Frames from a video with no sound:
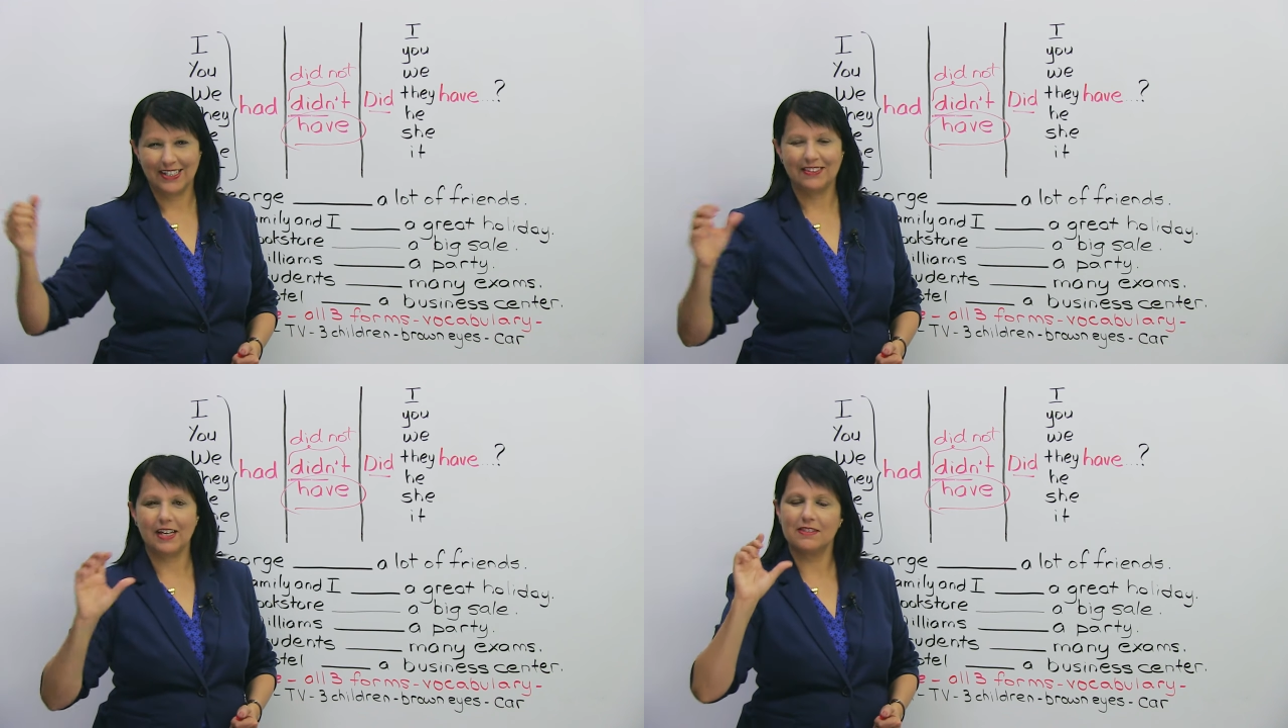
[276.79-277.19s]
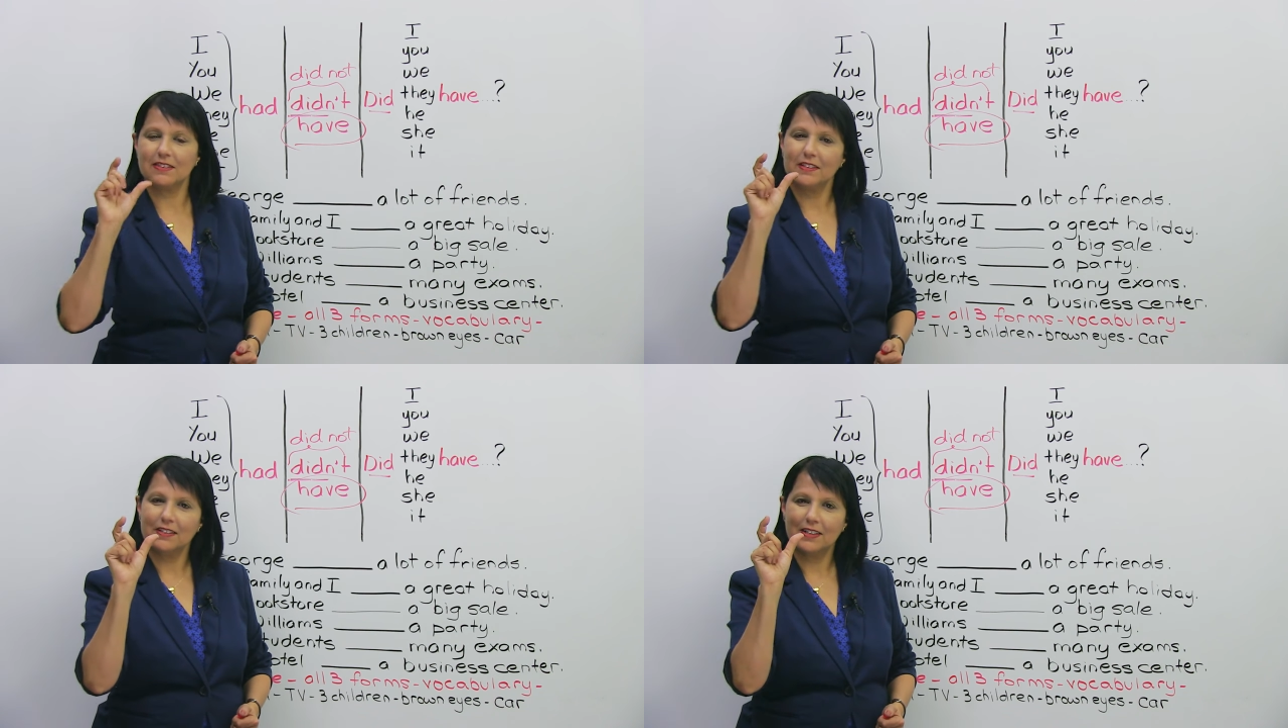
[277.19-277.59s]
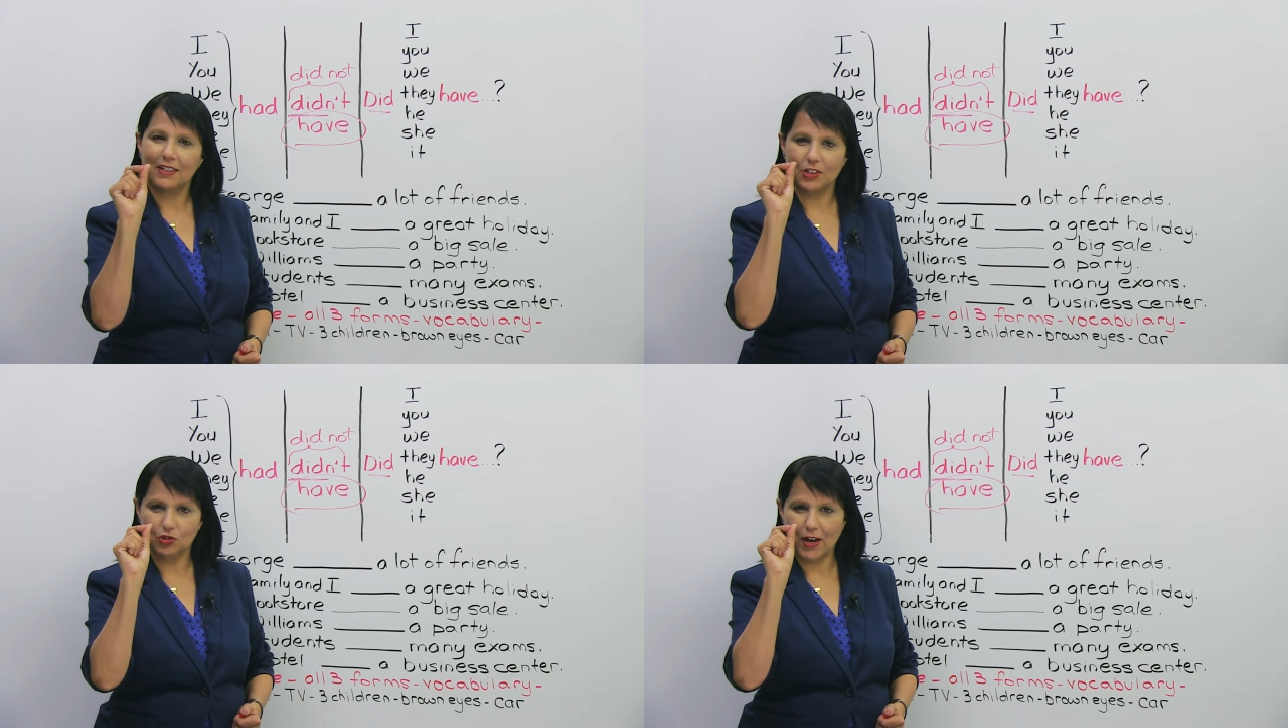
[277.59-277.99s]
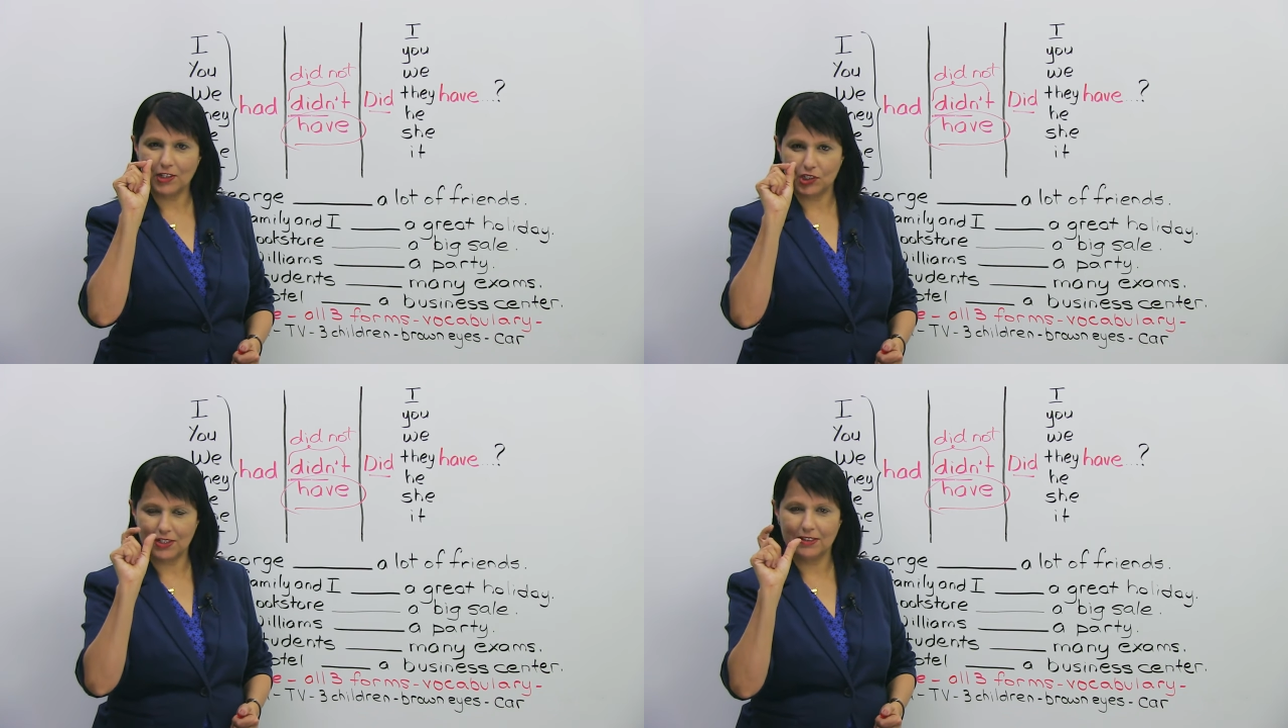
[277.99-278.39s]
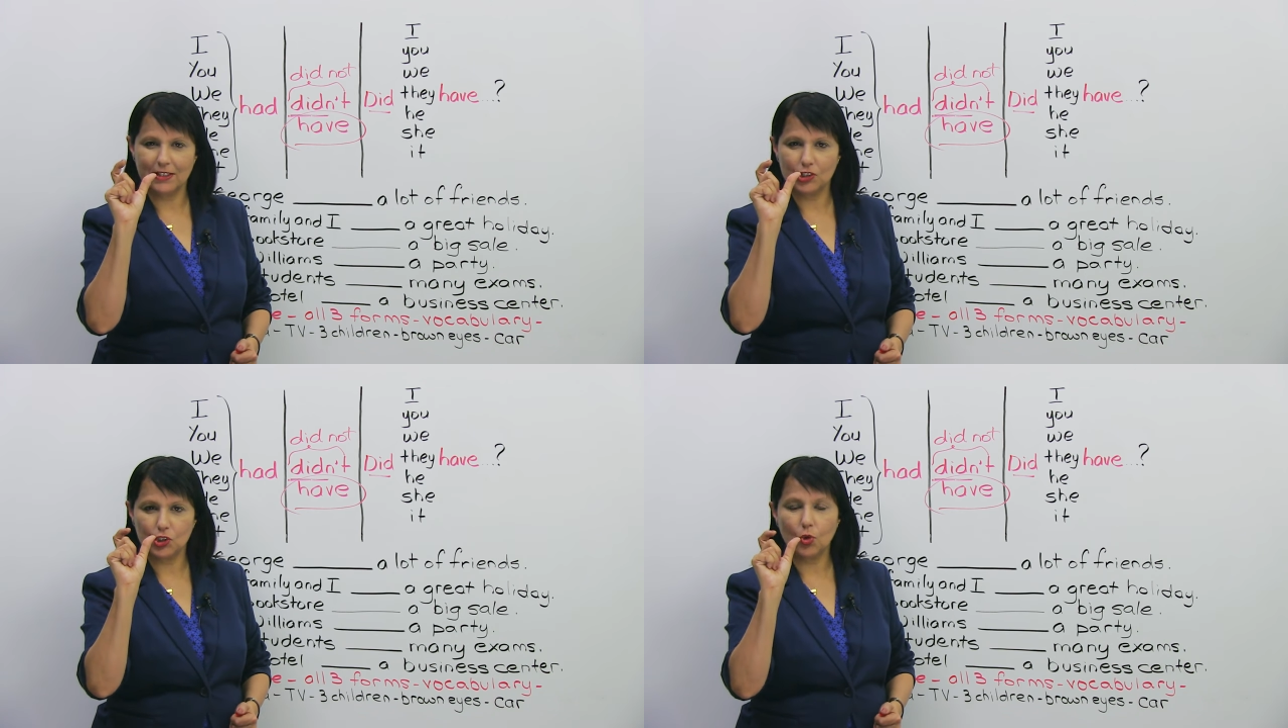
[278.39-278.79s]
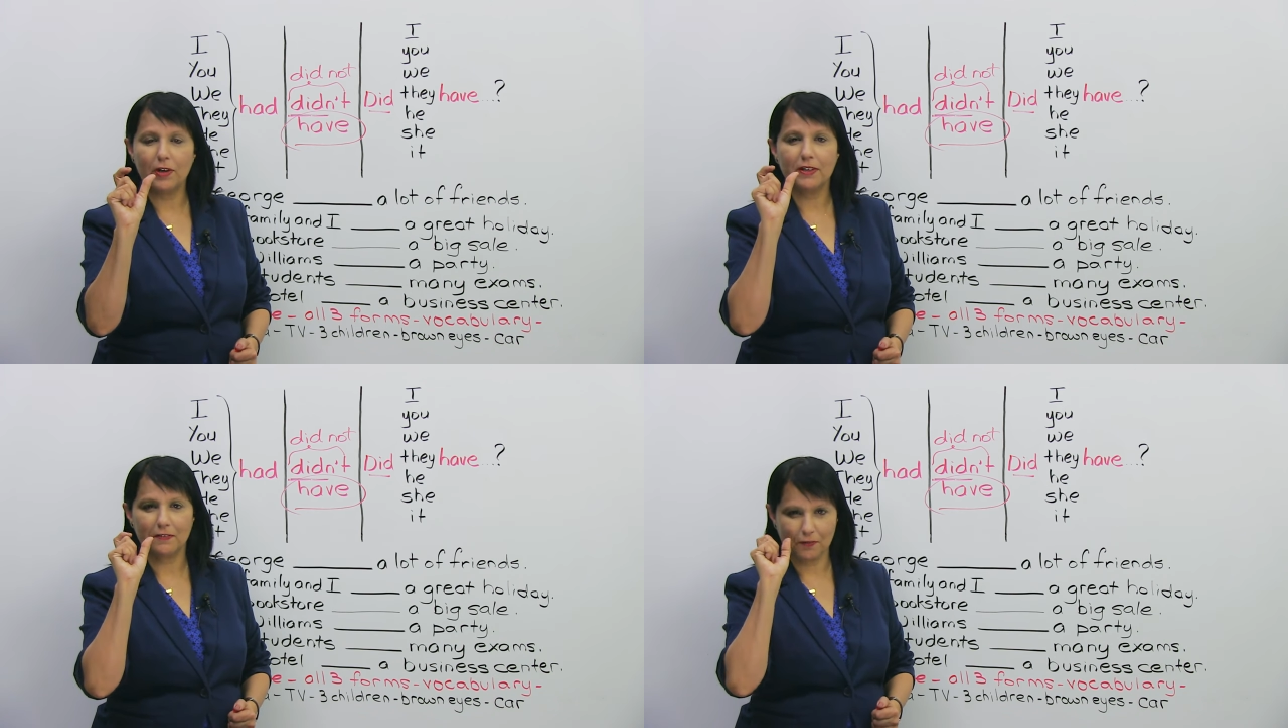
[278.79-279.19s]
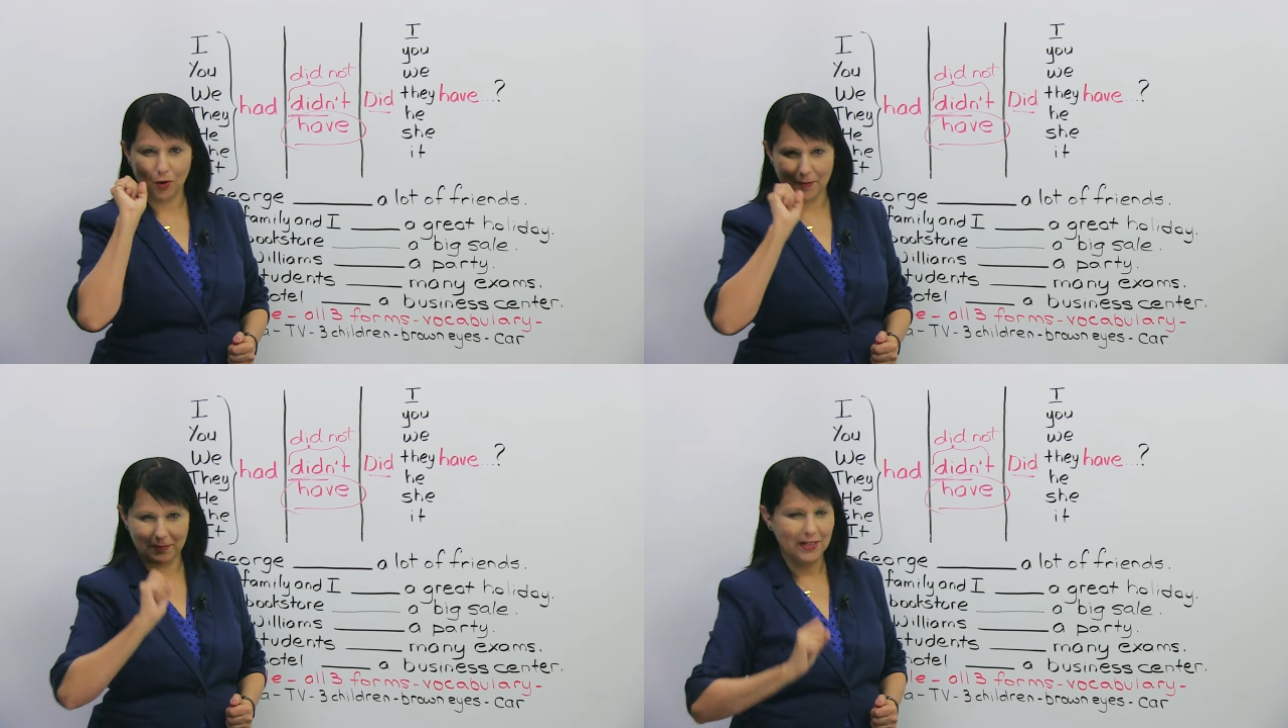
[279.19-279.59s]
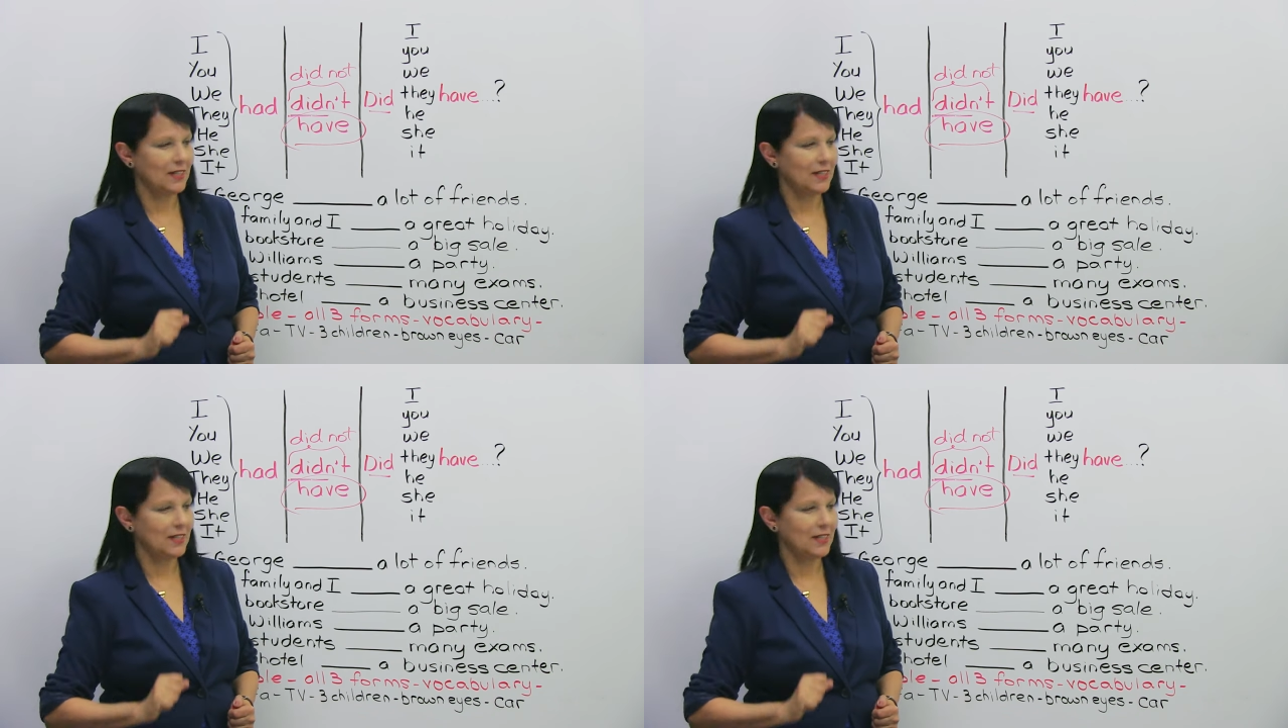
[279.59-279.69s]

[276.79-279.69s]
That's the contraction, the short form.